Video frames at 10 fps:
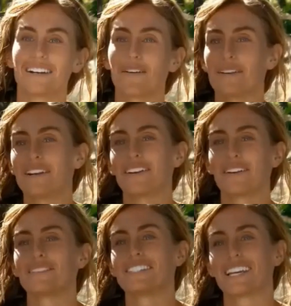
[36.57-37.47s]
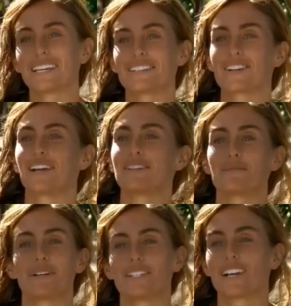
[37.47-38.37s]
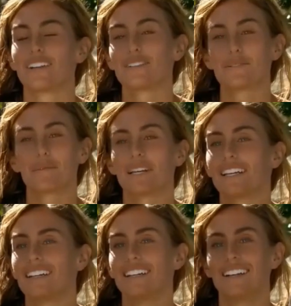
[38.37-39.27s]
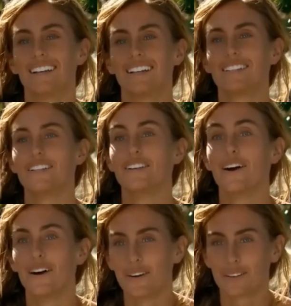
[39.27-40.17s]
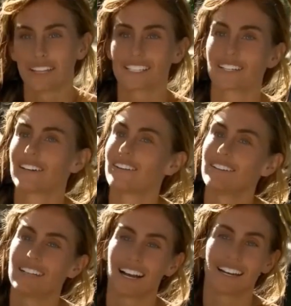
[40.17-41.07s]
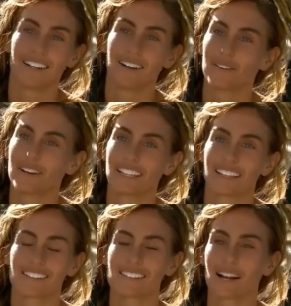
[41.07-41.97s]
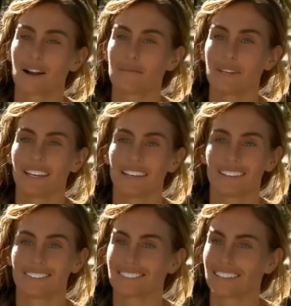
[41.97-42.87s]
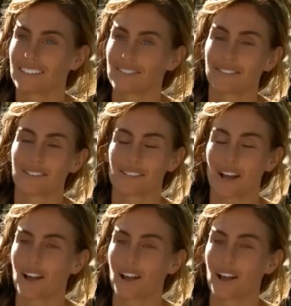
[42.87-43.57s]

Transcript: you know. I mean, I know you have to take it challenge by challenge, but to know, like to go tonight knowing that it's not me, it feels